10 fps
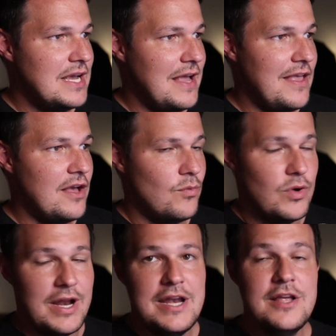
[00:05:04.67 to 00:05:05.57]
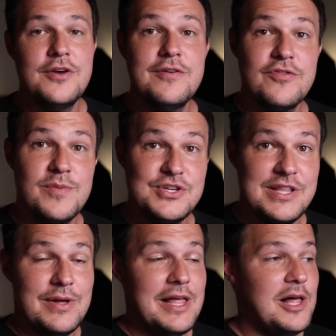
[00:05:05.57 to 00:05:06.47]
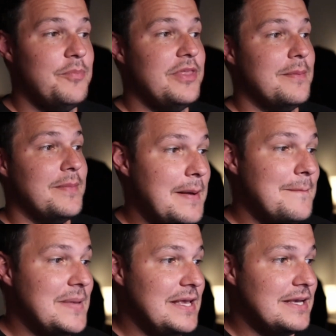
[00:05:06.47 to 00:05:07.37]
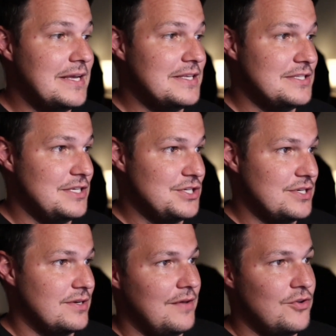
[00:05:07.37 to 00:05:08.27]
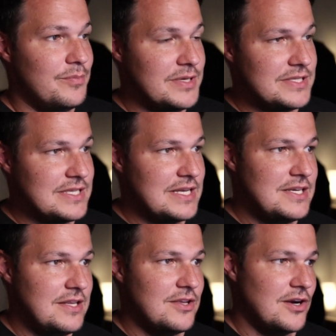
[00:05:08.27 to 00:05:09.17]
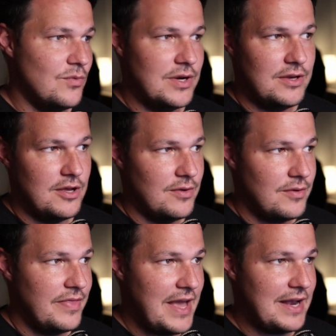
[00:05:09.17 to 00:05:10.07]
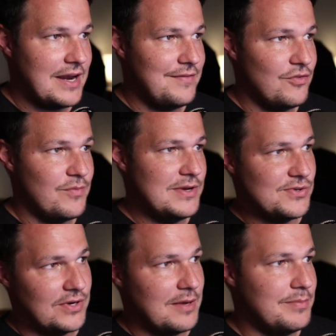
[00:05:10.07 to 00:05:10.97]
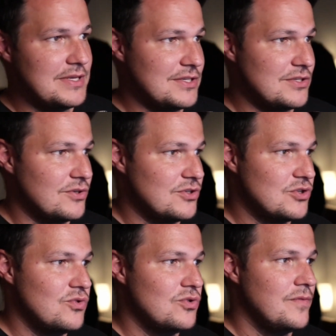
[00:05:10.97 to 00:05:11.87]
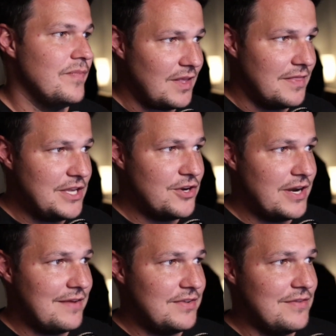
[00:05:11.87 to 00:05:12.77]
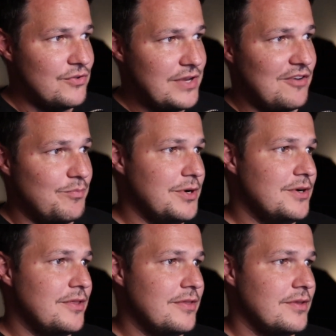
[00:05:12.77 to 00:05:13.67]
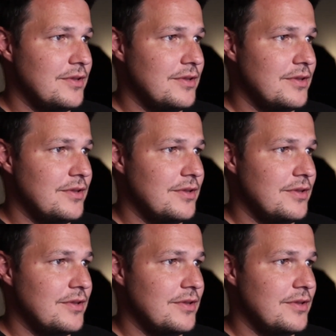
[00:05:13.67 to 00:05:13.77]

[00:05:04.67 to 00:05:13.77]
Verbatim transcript: and they want any other information that will help them make a decision. If you're a business entity, they're going to want to know that kind of information or like a business or a school. Then you're going to have to give your date of birth,